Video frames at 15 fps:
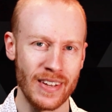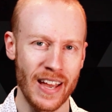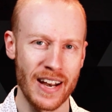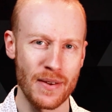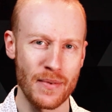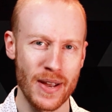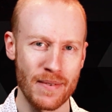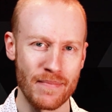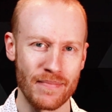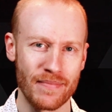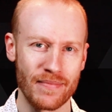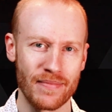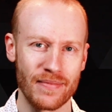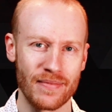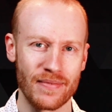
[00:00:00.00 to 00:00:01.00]
Anyway,
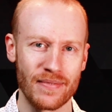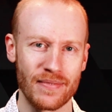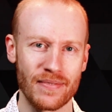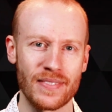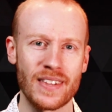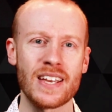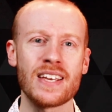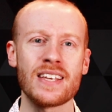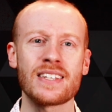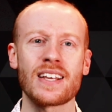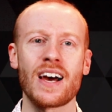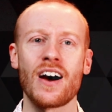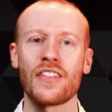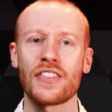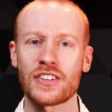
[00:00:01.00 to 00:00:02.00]
these
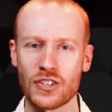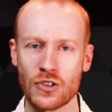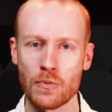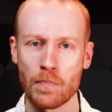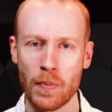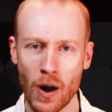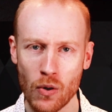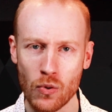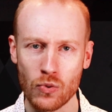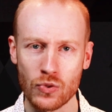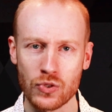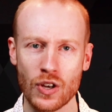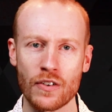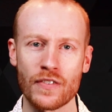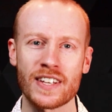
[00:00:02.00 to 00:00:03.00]
are the two
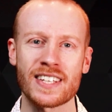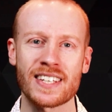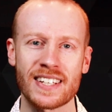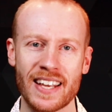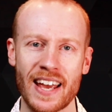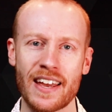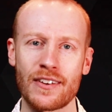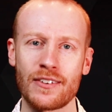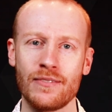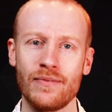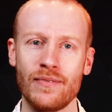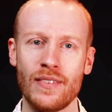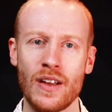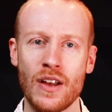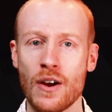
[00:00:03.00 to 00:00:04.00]
poles of a scale.
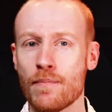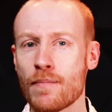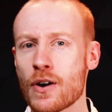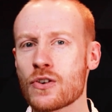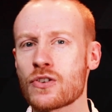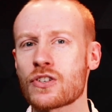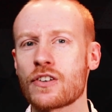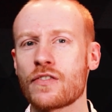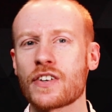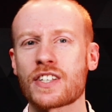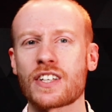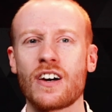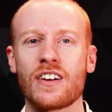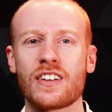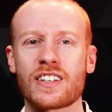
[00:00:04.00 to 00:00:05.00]
Most of
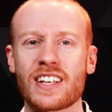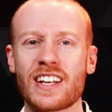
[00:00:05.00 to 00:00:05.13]
us aren't